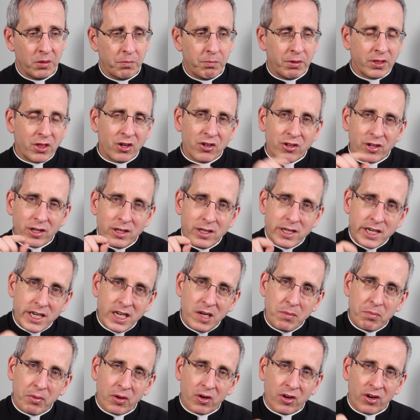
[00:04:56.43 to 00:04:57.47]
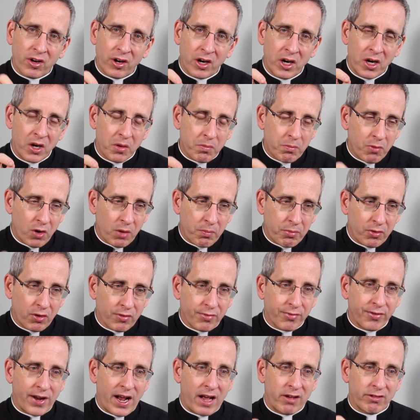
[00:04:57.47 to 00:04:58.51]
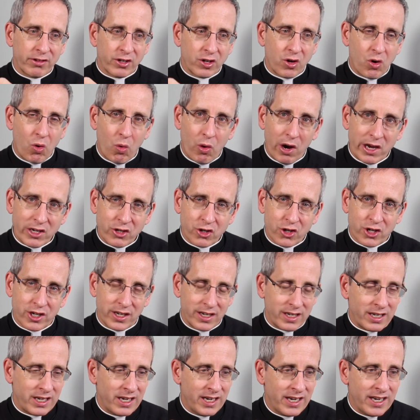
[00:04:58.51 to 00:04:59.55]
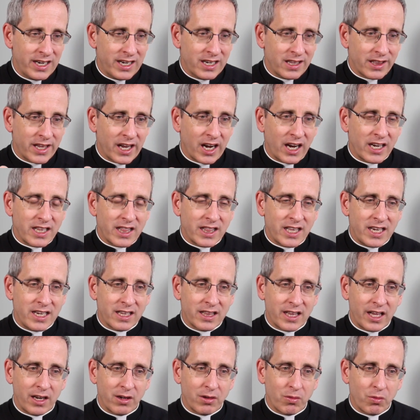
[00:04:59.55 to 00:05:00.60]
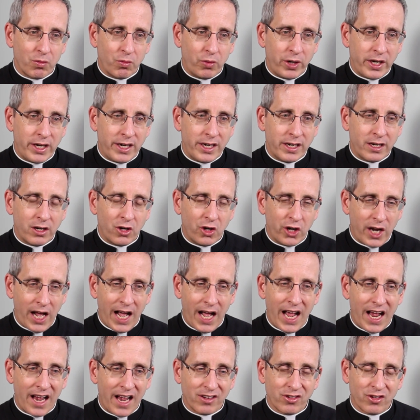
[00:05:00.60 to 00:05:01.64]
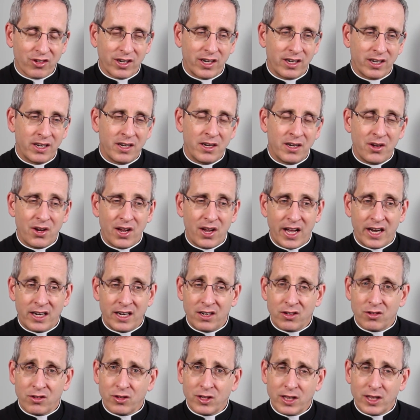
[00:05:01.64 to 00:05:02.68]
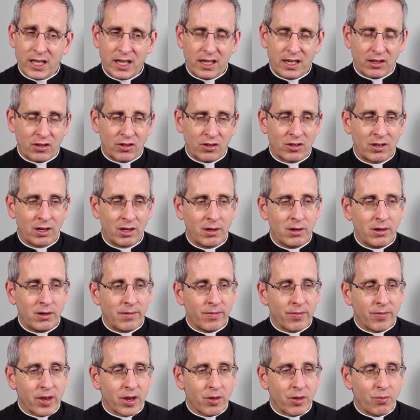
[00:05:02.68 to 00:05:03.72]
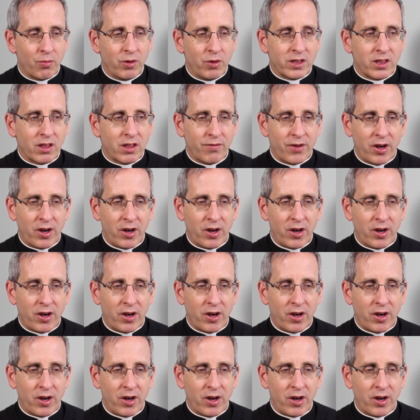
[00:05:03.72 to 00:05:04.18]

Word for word: But there's a deeper more profound question that I think that we could ask, and it's this. With the